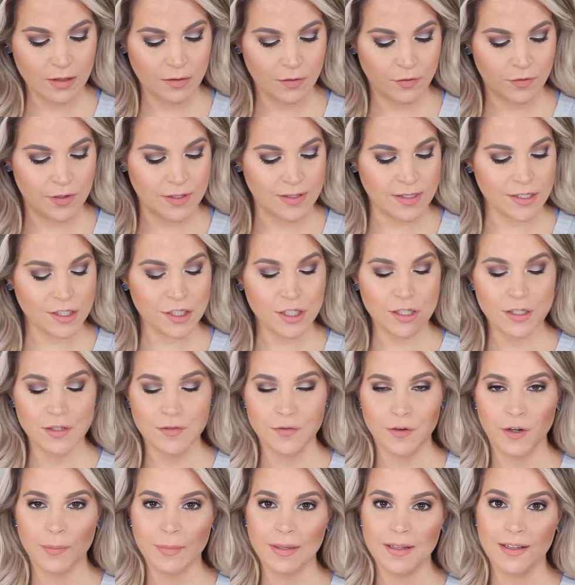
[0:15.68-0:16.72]
Physicians
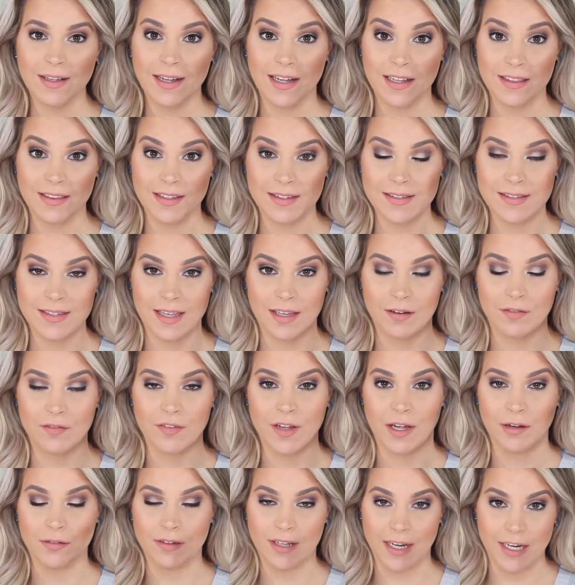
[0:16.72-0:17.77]
Formula Healthy Skin
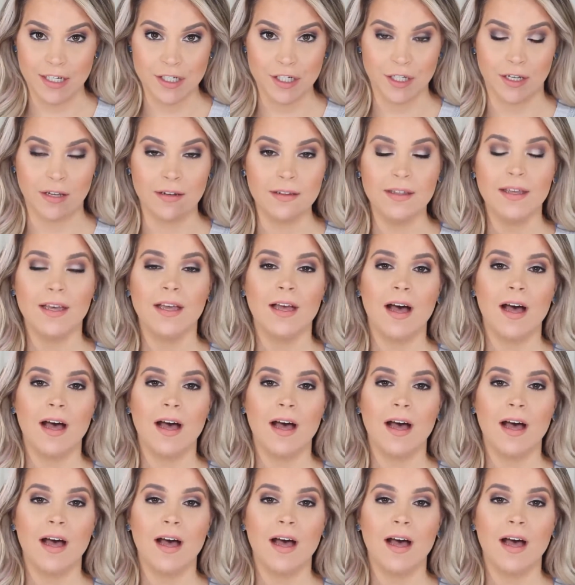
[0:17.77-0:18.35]
Foundation.